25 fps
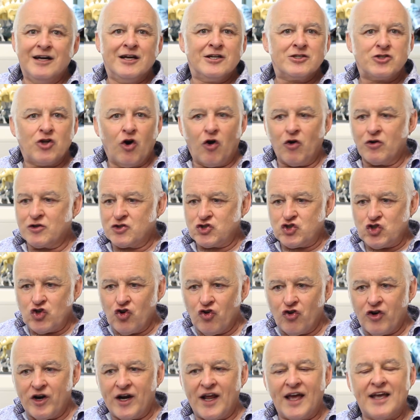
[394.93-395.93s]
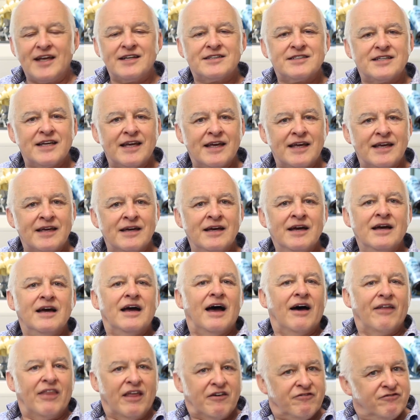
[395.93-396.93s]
dogs urinating, and they're